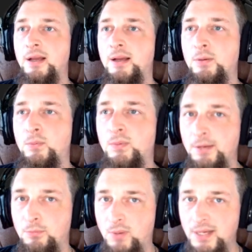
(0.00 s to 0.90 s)
what I
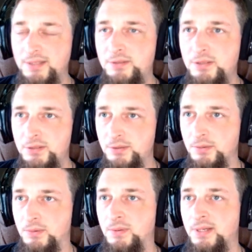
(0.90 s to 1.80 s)
want to
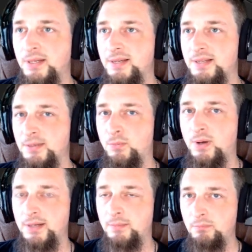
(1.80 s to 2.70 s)
do is I
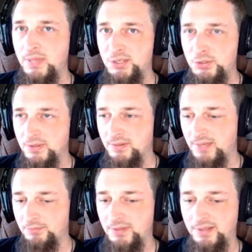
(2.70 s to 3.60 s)
want a mixture of
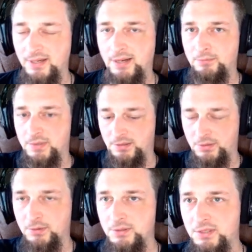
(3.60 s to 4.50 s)
everything. I want a
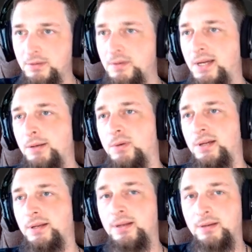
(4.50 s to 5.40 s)
torso, I want
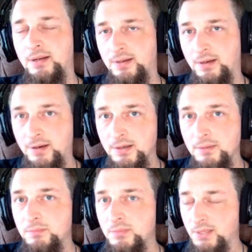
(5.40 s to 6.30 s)
an
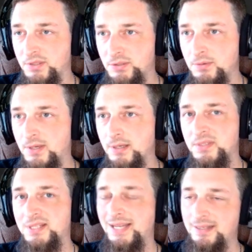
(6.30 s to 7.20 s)
arm, probably 2
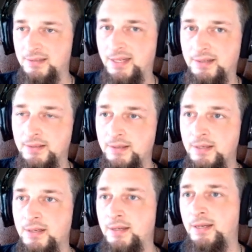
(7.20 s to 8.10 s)
arms, and a leg.
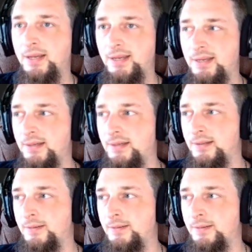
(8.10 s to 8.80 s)
And